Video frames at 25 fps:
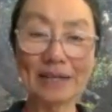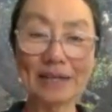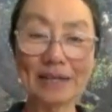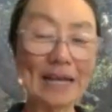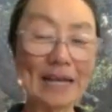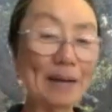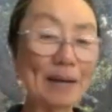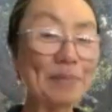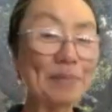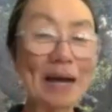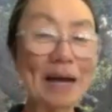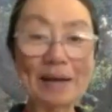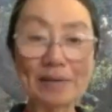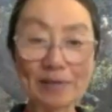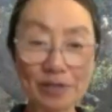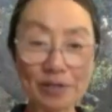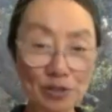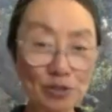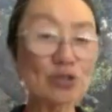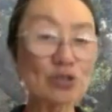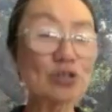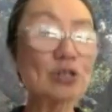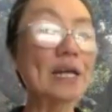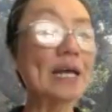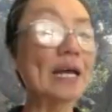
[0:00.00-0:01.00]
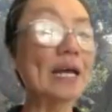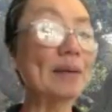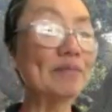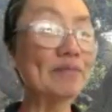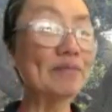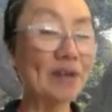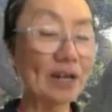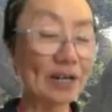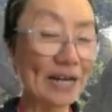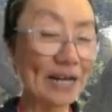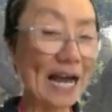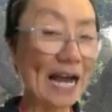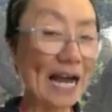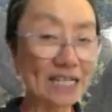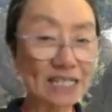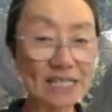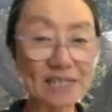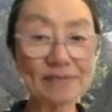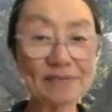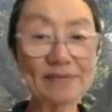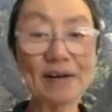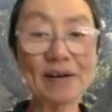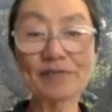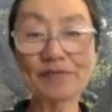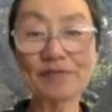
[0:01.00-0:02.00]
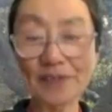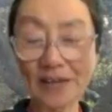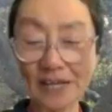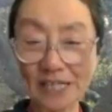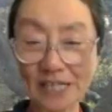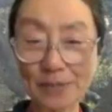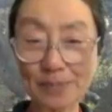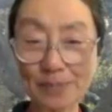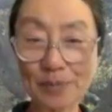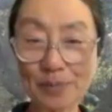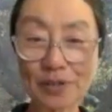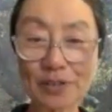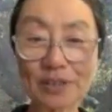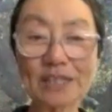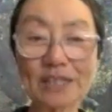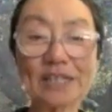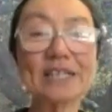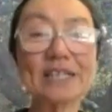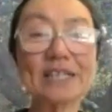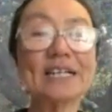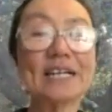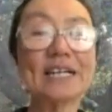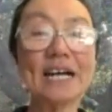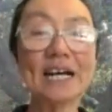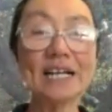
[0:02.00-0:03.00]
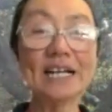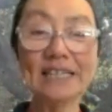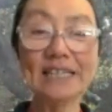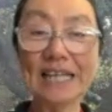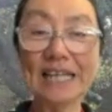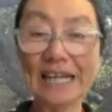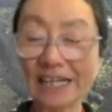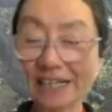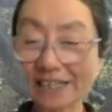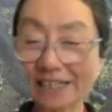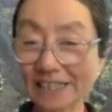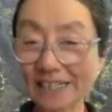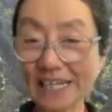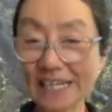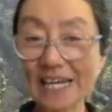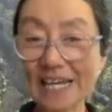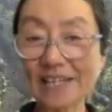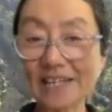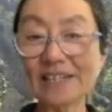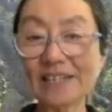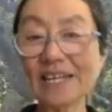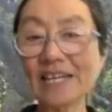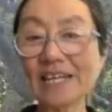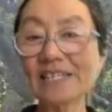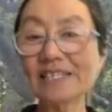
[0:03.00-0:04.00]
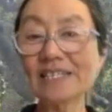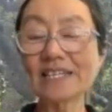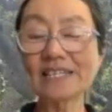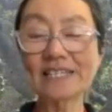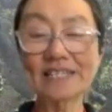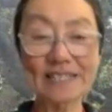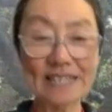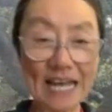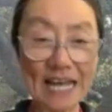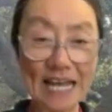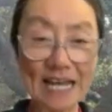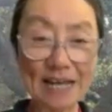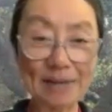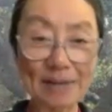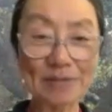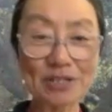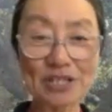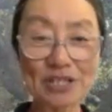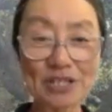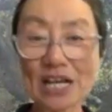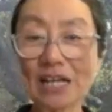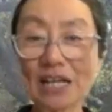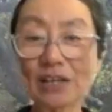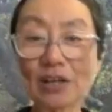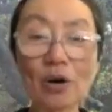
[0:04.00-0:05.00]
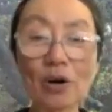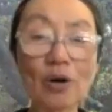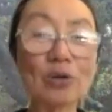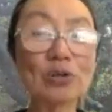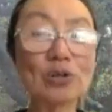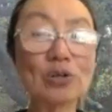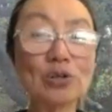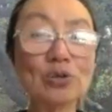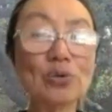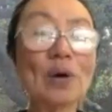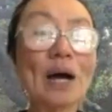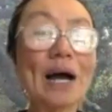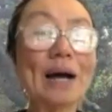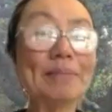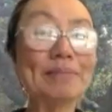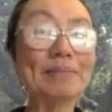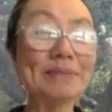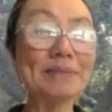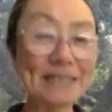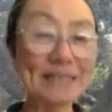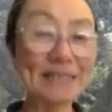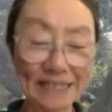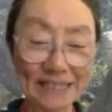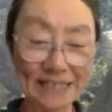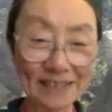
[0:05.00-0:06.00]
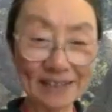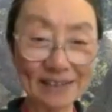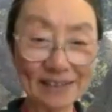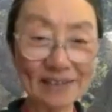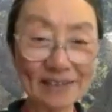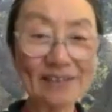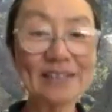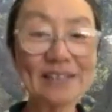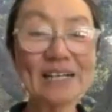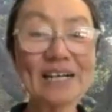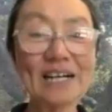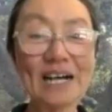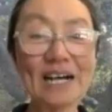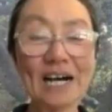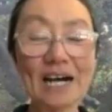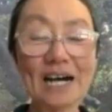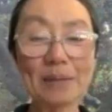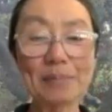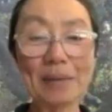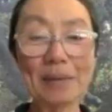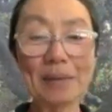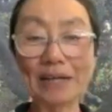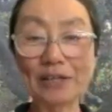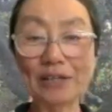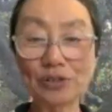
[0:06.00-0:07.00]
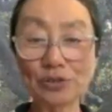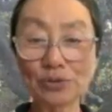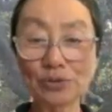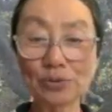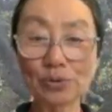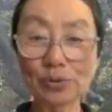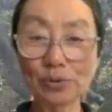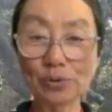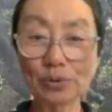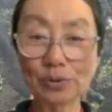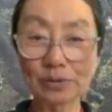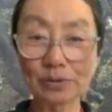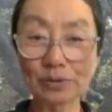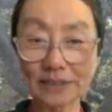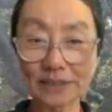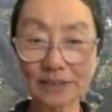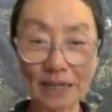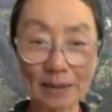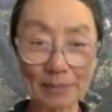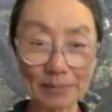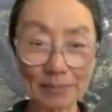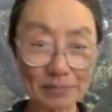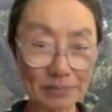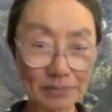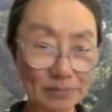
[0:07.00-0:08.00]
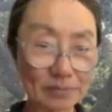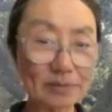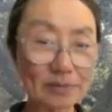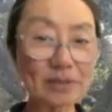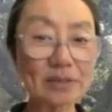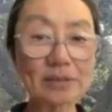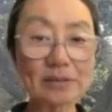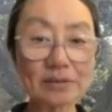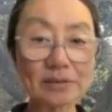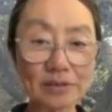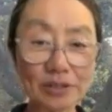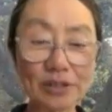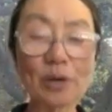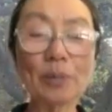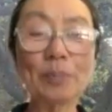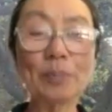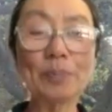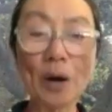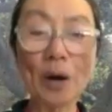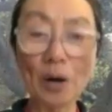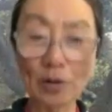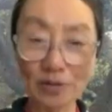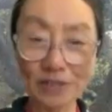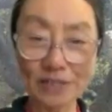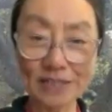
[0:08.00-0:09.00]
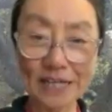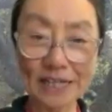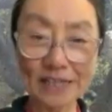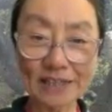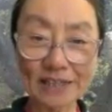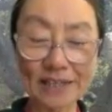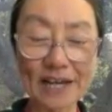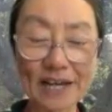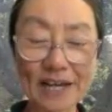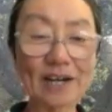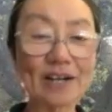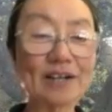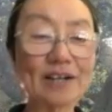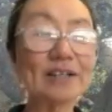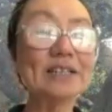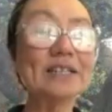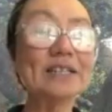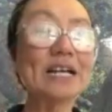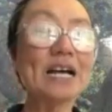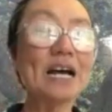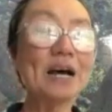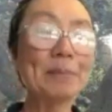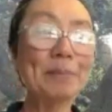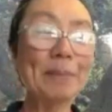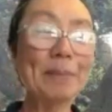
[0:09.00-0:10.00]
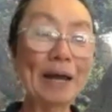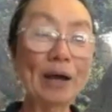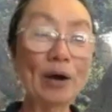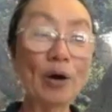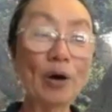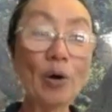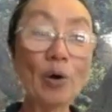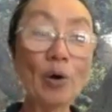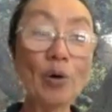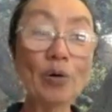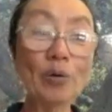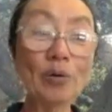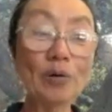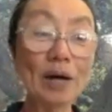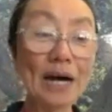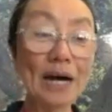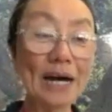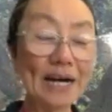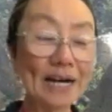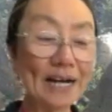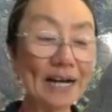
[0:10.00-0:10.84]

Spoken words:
And I'm very active on Facebook. LinkedIn is the same, Shan Hong Lu MD. I do some, posting there. My own